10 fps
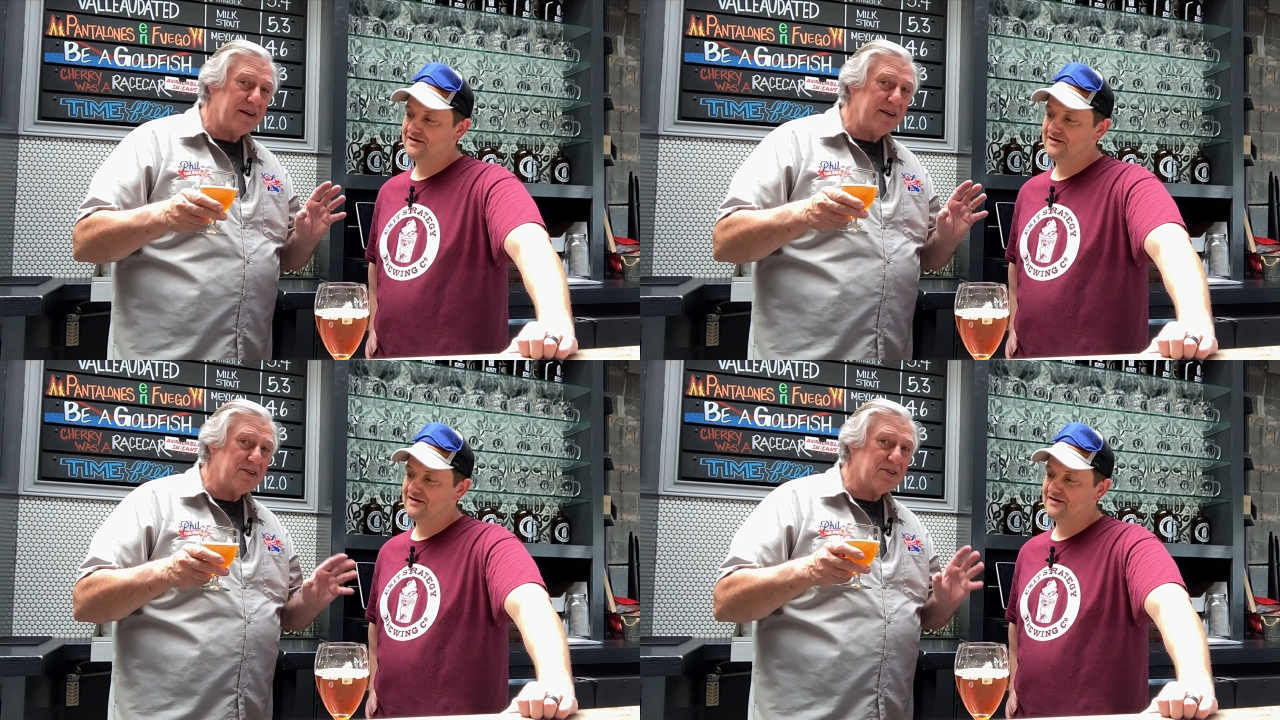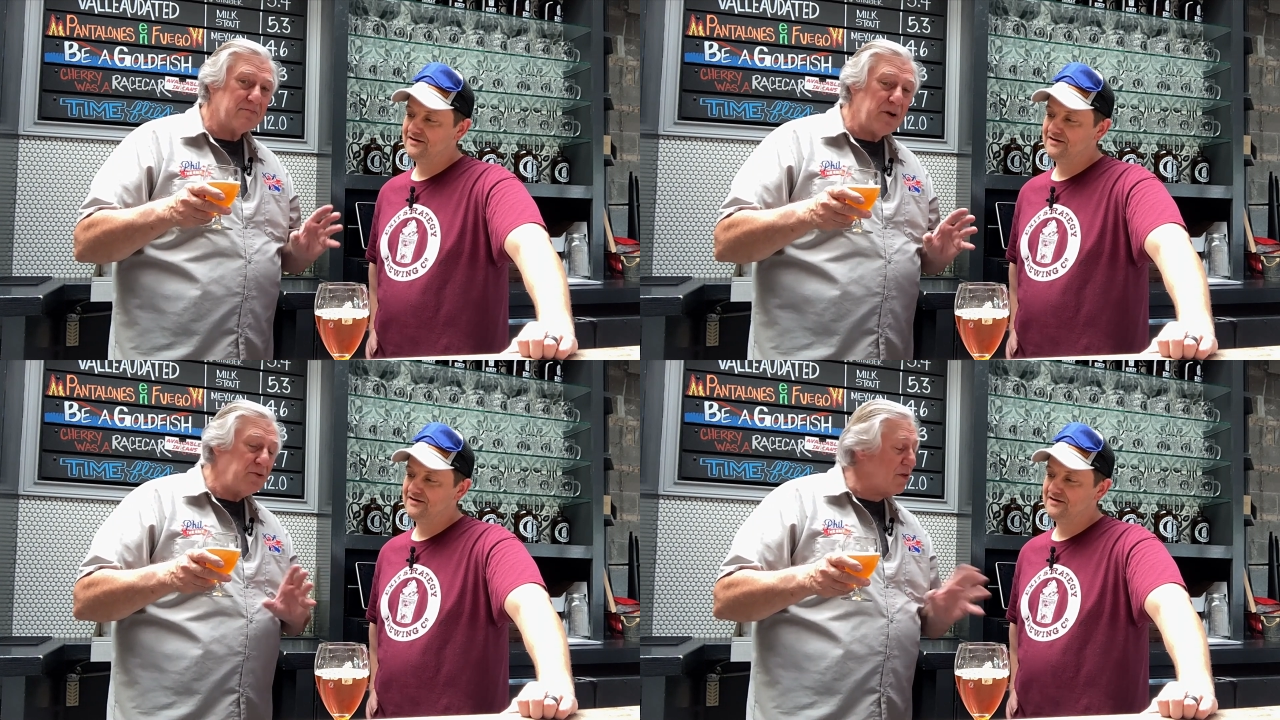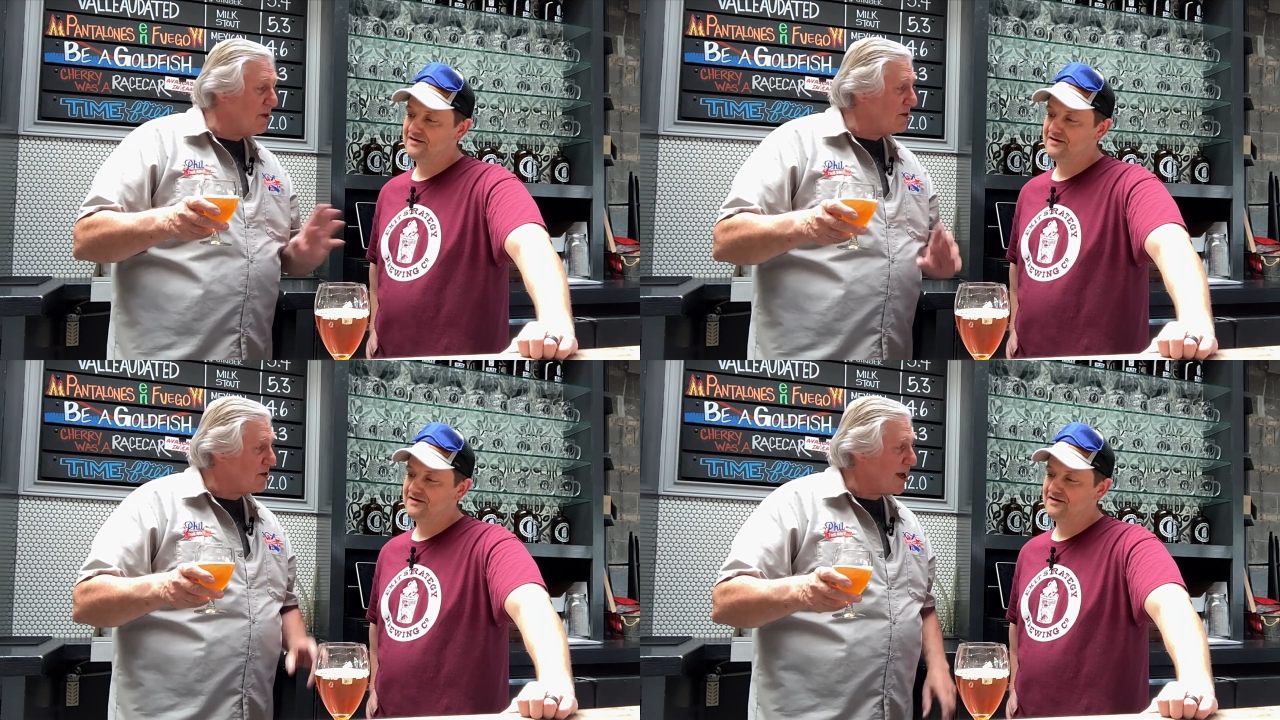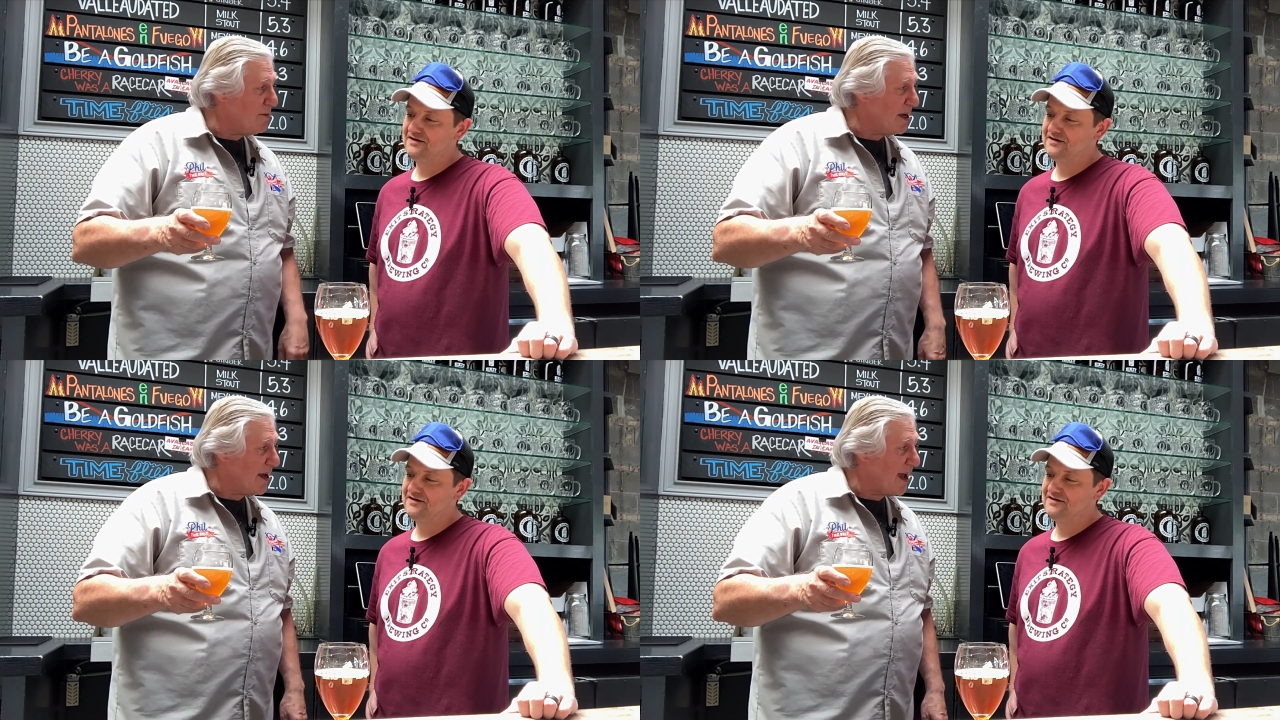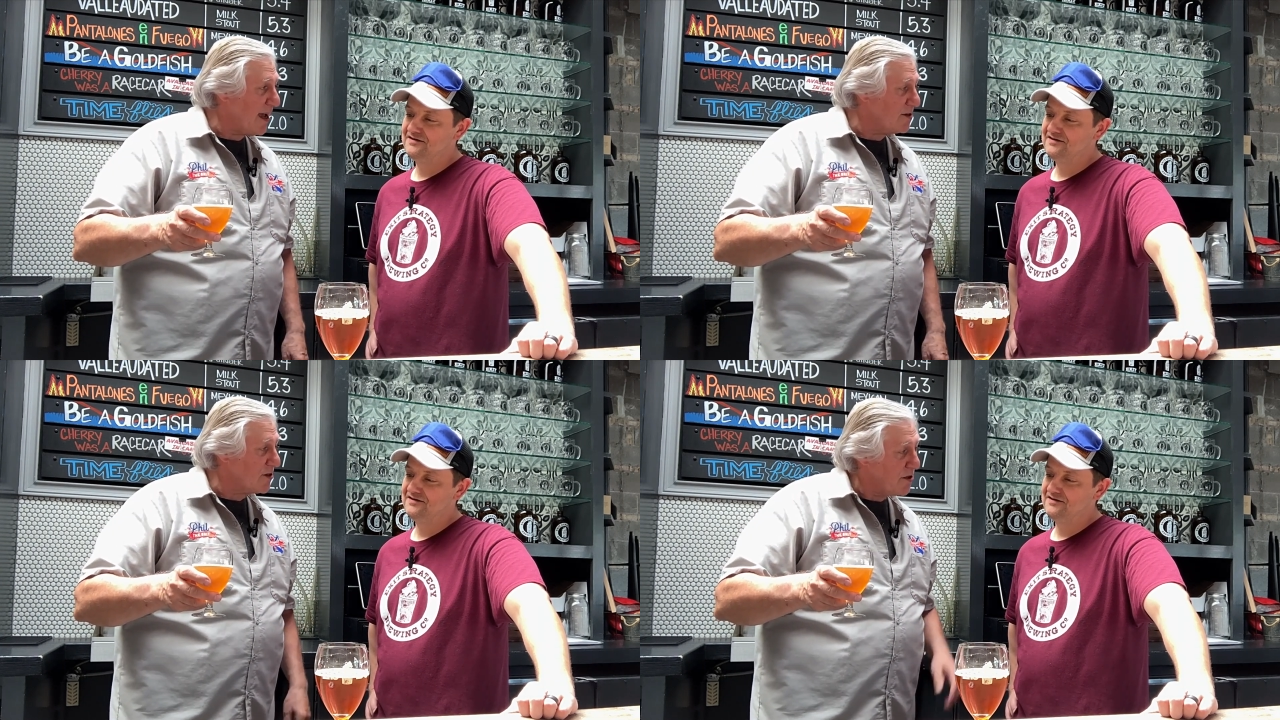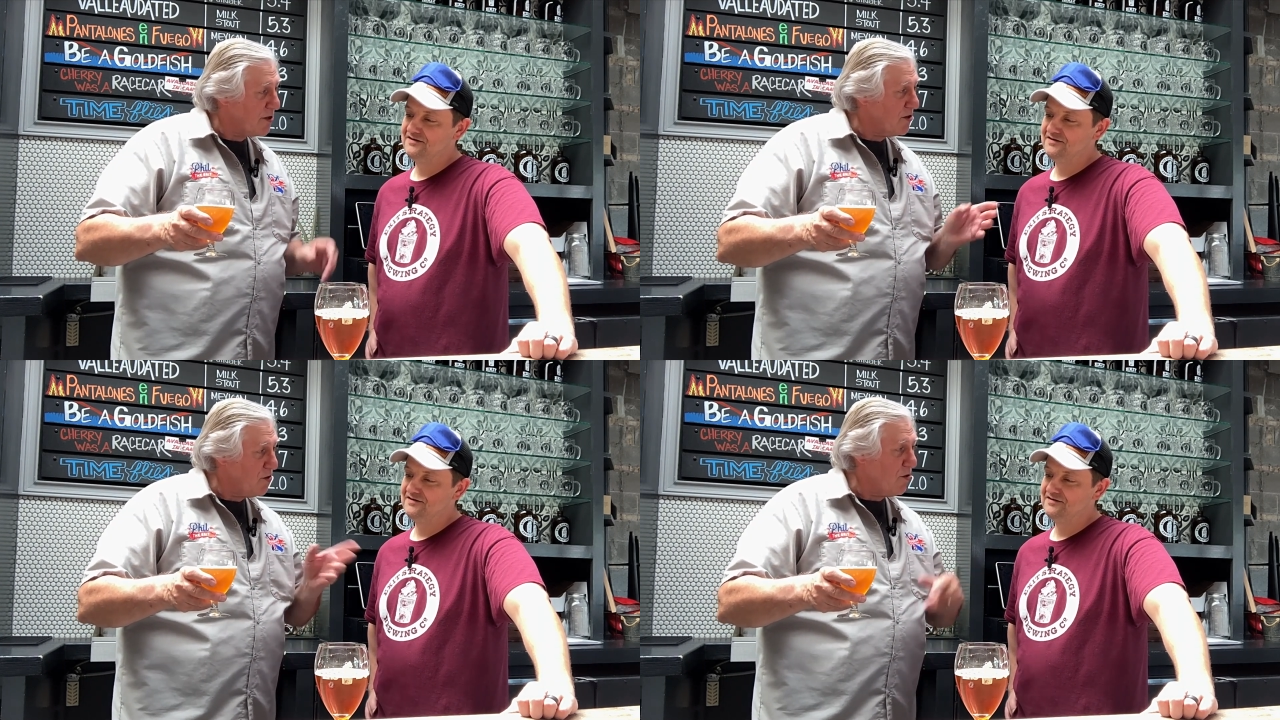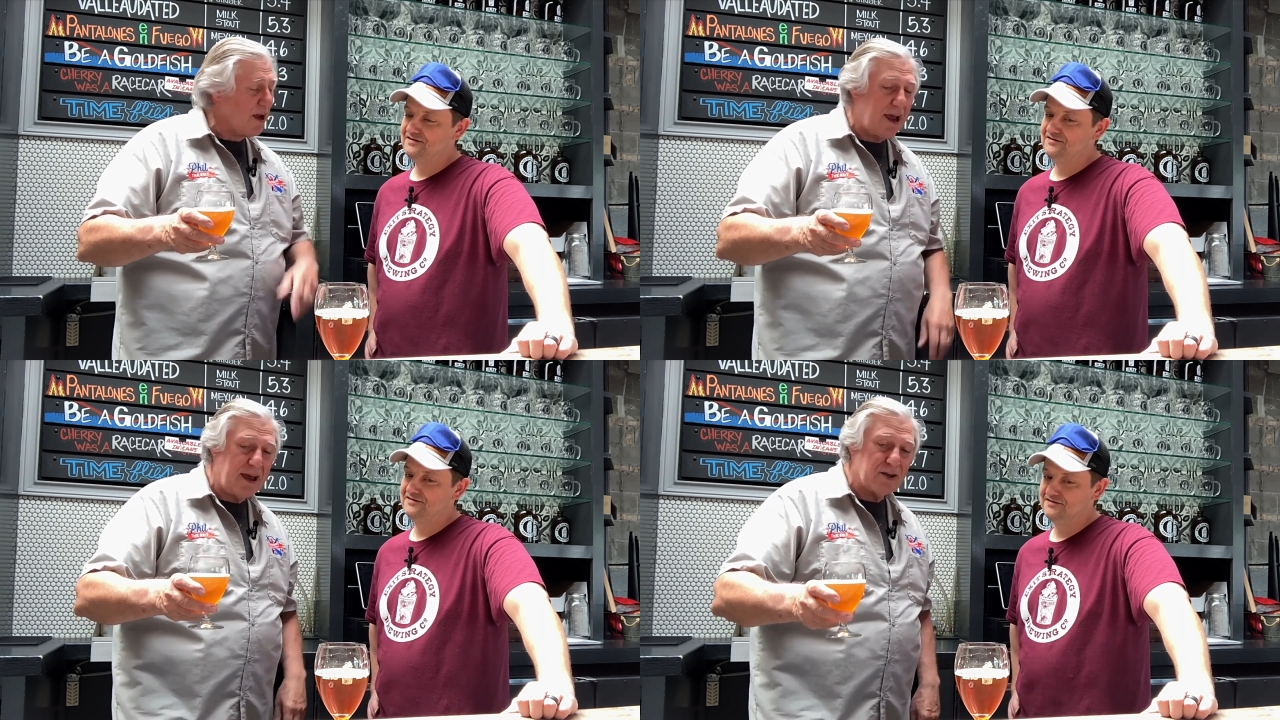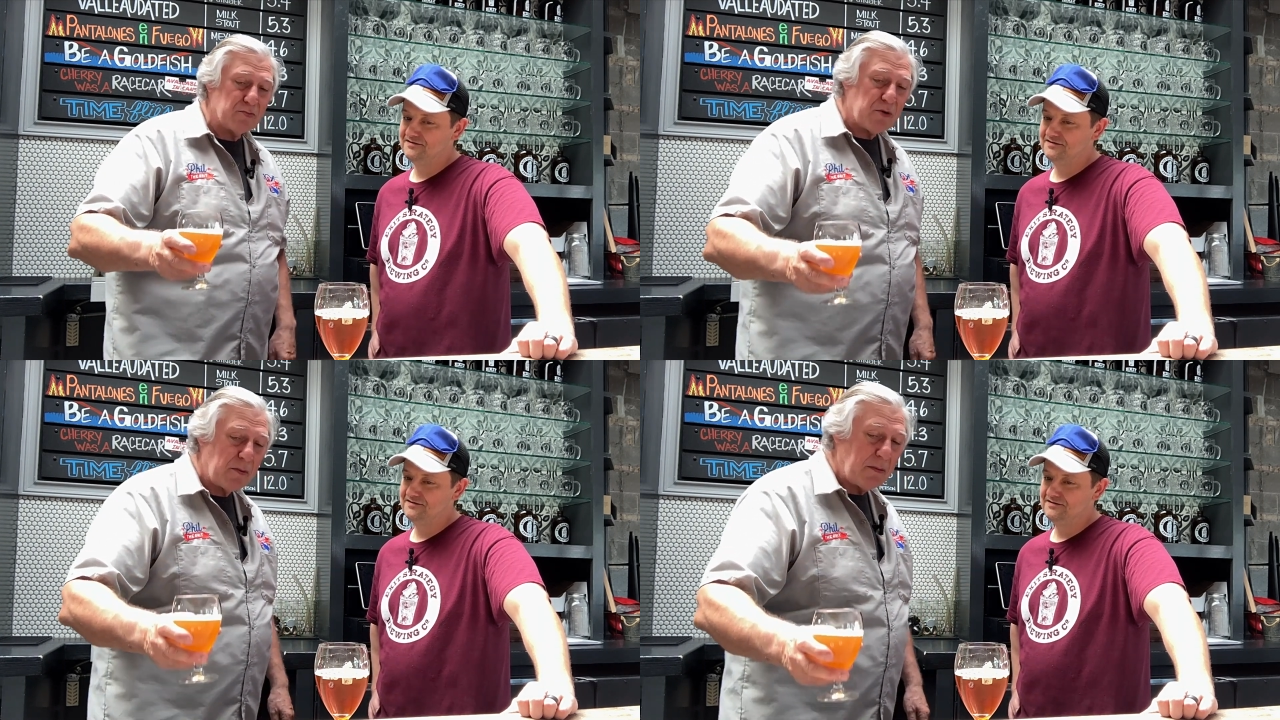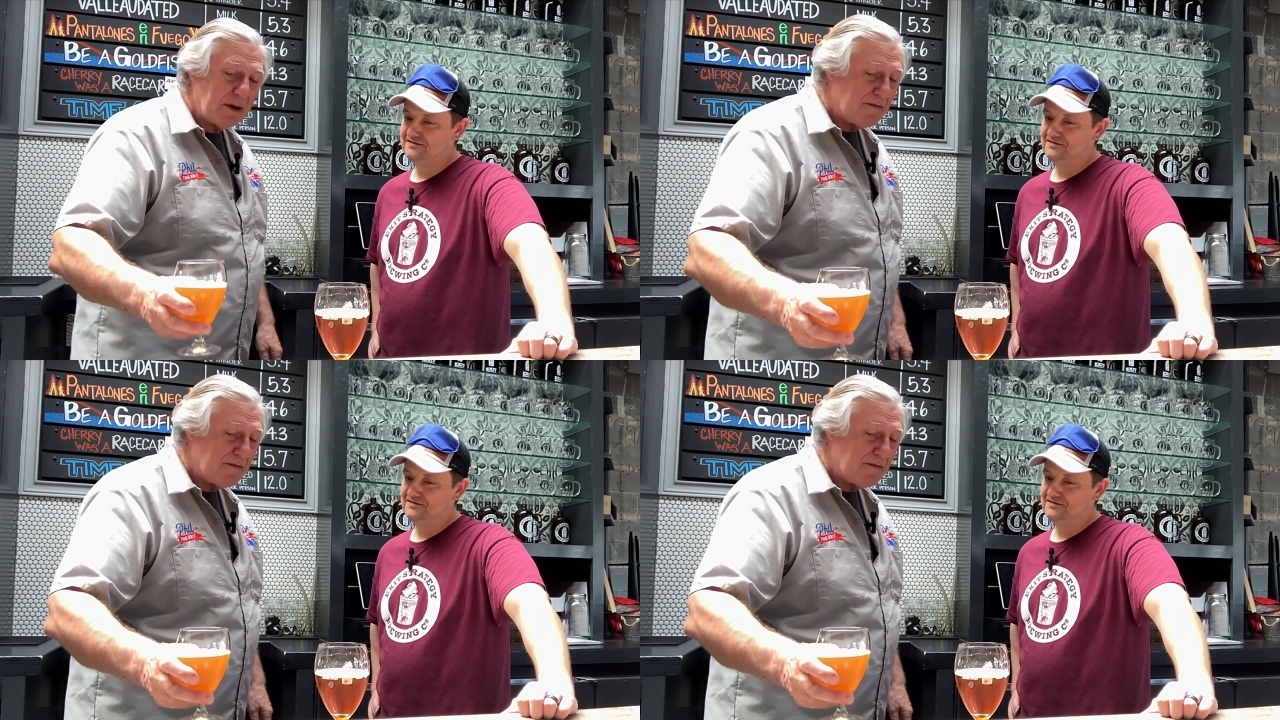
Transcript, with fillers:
Speaker 1: this both of these came in cans, and I think your can is probably